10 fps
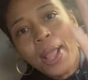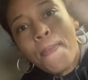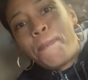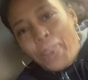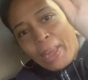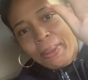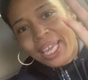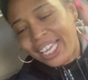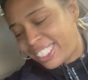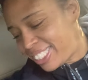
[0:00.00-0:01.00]

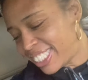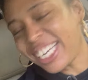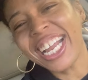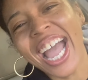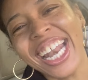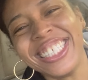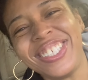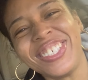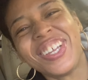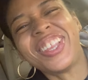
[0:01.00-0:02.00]
baby. Sunshine Goddess
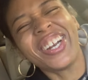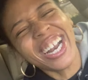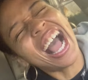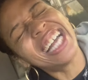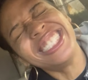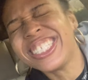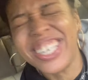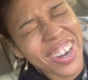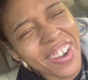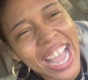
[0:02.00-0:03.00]
333. How's your
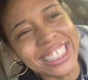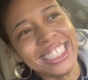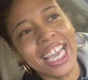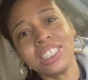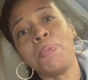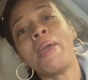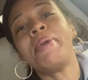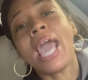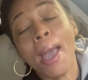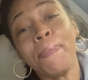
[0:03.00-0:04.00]
girl, guys? Yes,
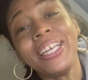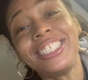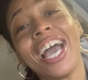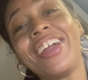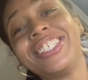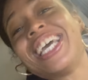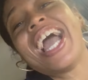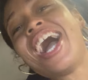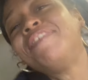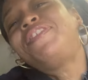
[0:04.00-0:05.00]
baby. Happy Saturday.
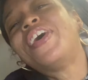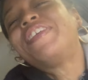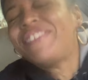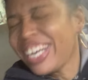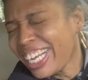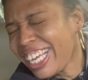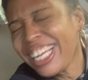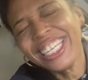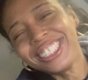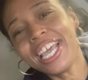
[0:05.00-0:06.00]
I'm for a
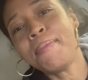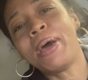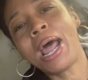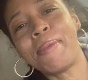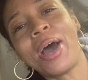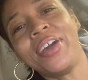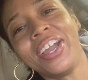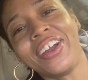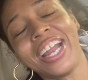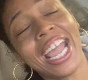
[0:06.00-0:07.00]
reason, but I'm out
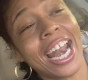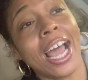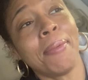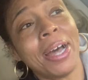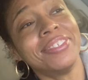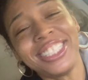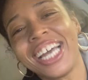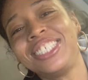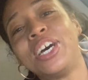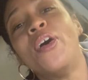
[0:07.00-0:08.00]
here and I'm
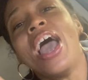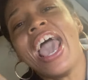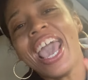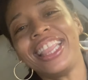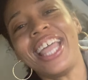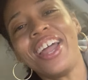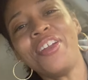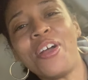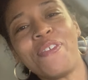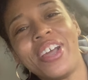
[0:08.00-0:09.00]
outside. So hit that
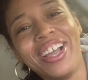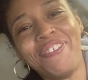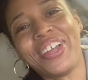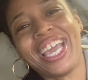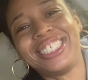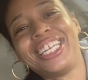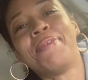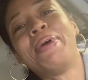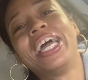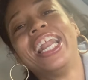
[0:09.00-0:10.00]

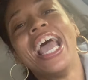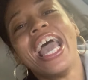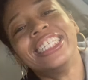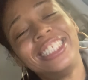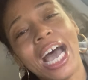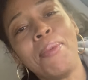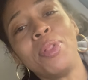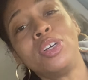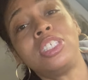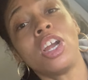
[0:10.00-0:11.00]
notification button down
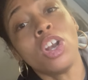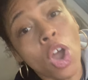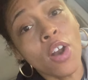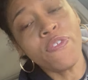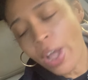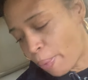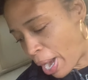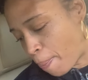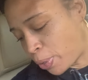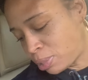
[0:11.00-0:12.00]
below so you're notified
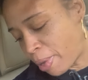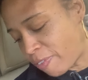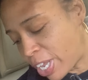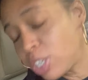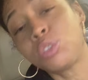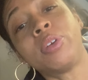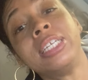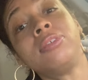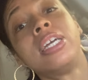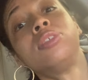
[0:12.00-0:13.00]
when I post my videos.
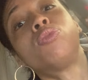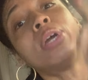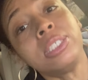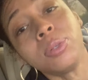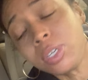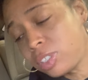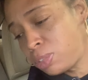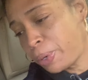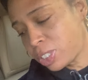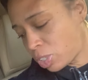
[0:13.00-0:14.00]
dreams ritual,
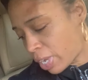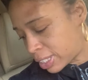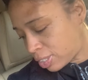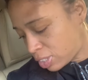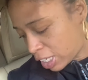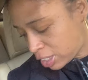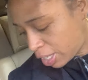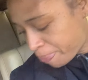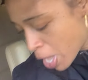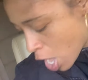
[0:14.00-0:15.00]
spiritual
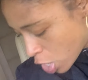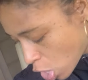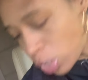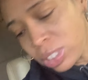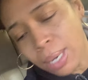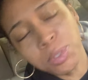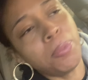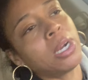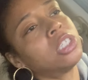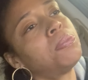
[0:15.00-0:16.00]
consultation, no job to
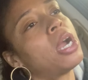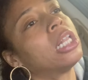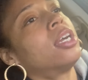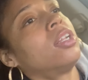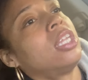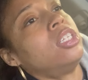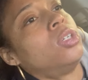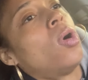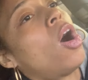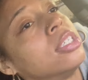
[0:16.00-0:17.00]
bigger smart. Literally
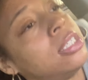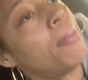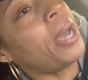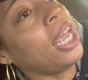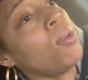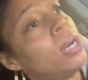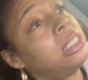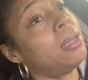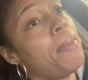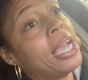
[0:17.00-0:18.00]
do all. Somebody
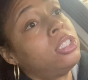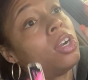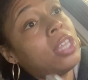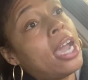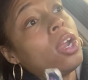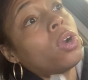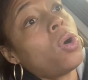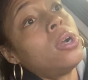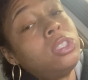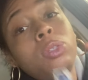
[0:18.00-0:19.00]
wants to make sure that you're
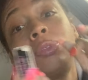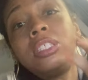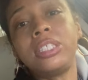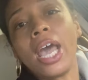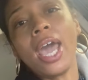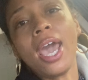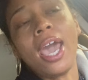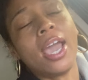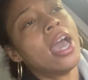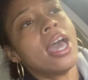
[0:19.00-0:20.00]
going to
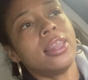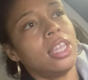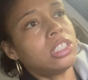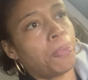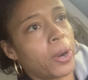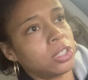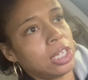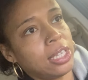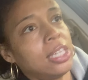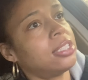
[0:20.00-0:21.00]
stay. This
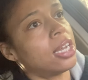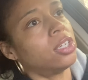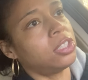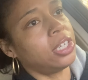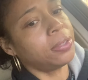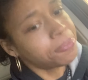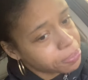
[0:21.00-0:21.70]
person, this energy,